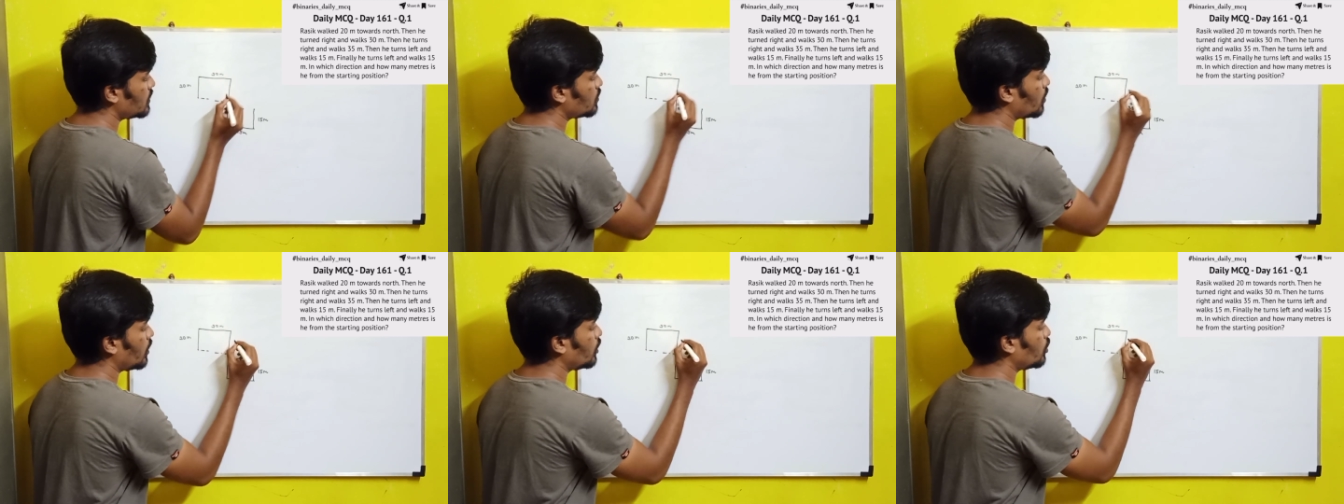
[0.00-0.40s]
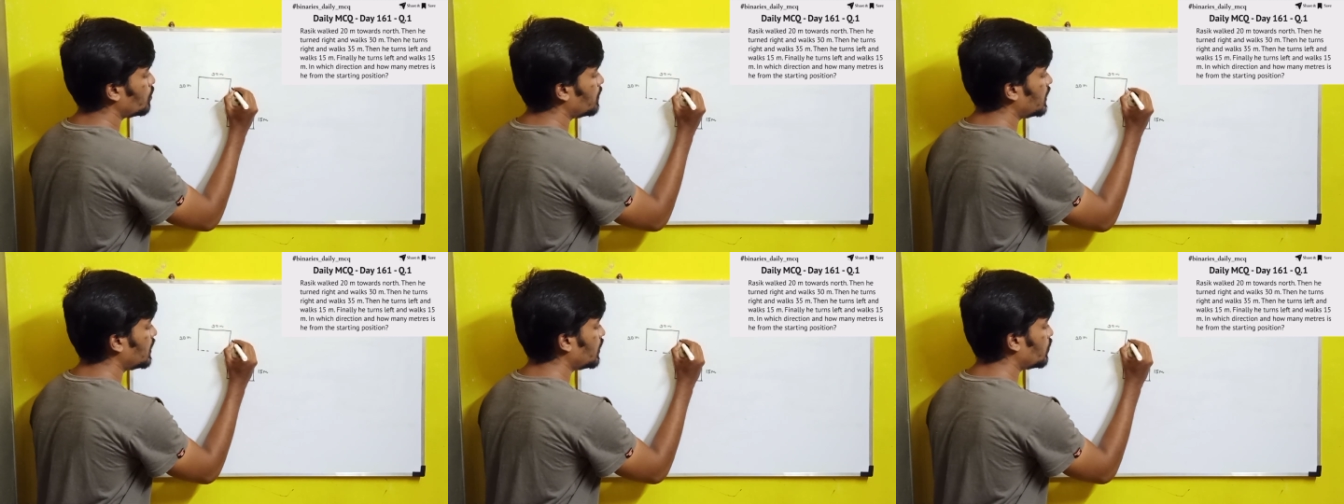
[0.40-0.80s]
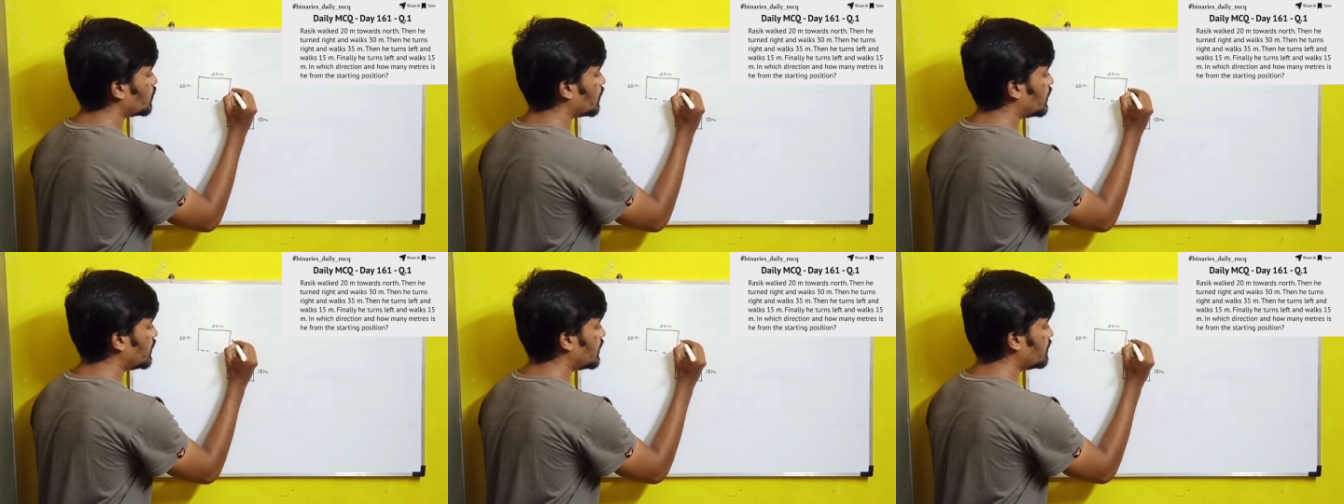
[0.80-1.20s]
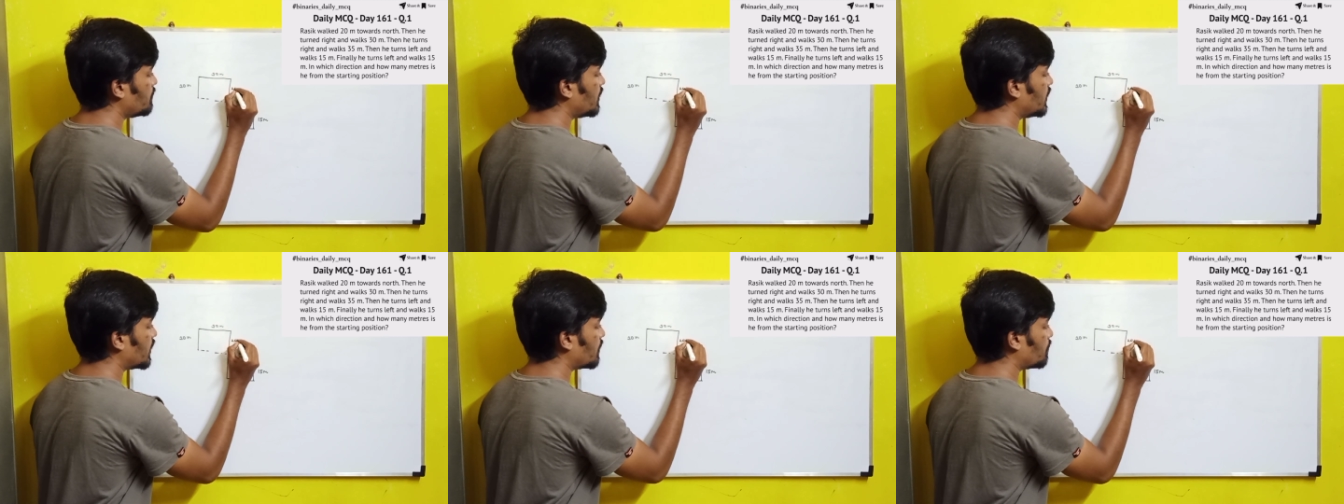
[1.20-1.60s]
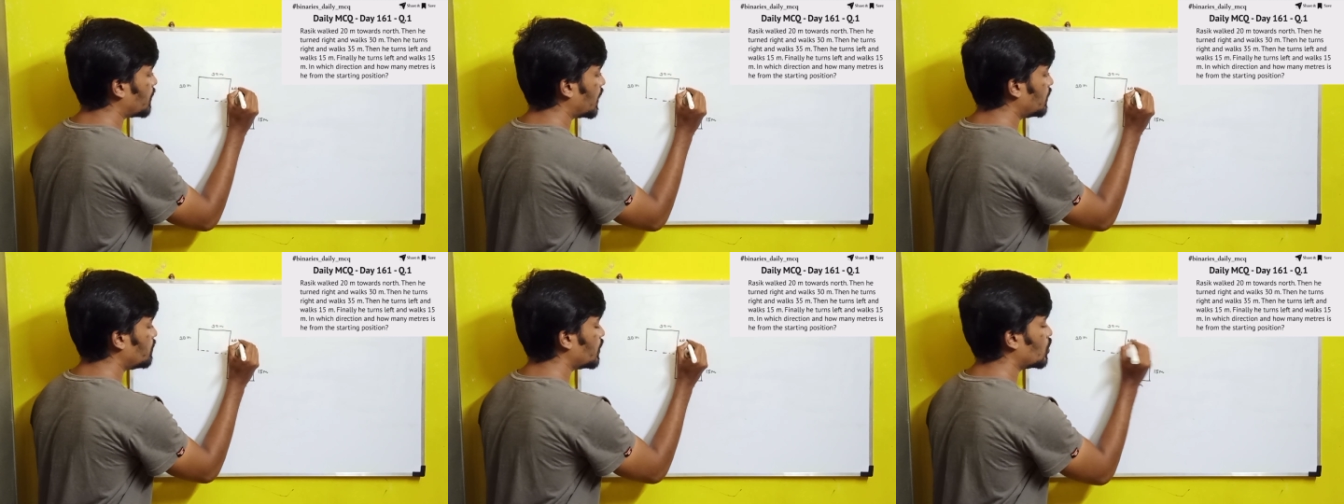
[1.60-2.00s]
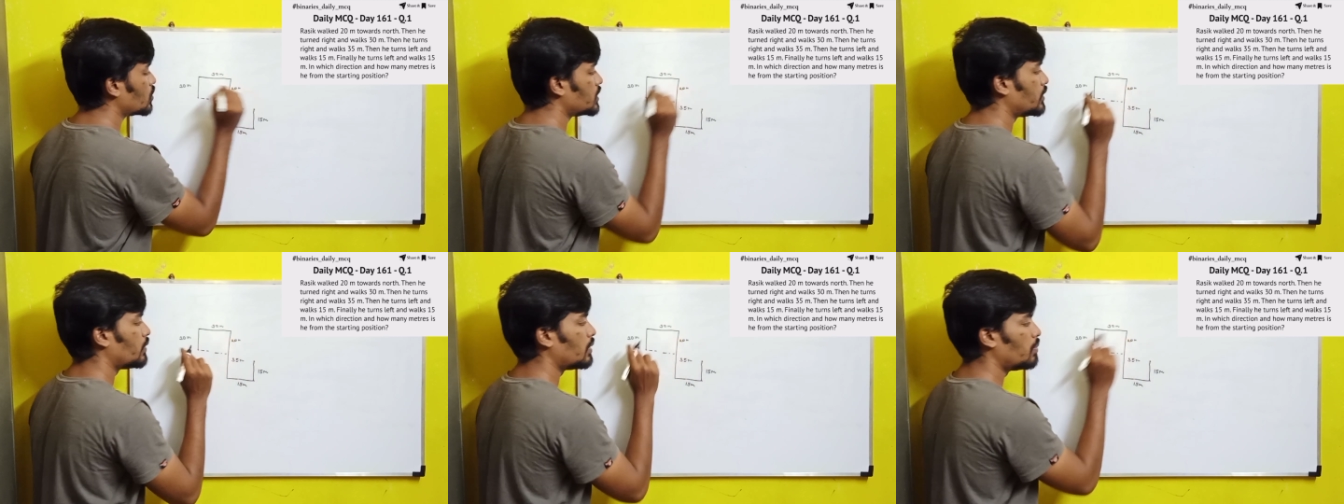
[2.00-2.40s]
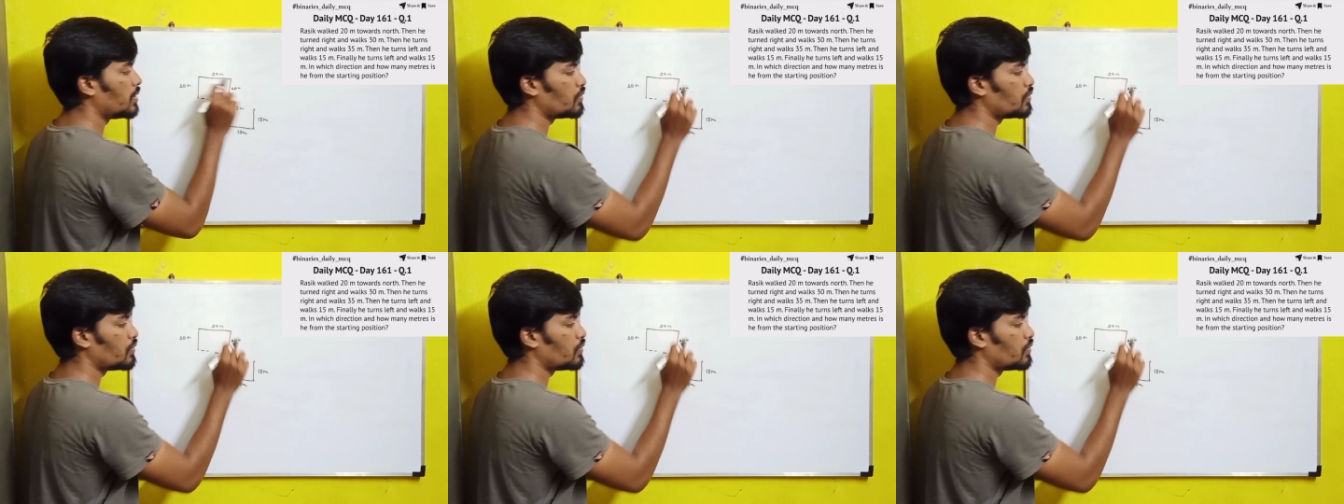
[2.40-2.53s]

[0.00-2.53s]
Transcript: this is going to be the 20 meter part, because it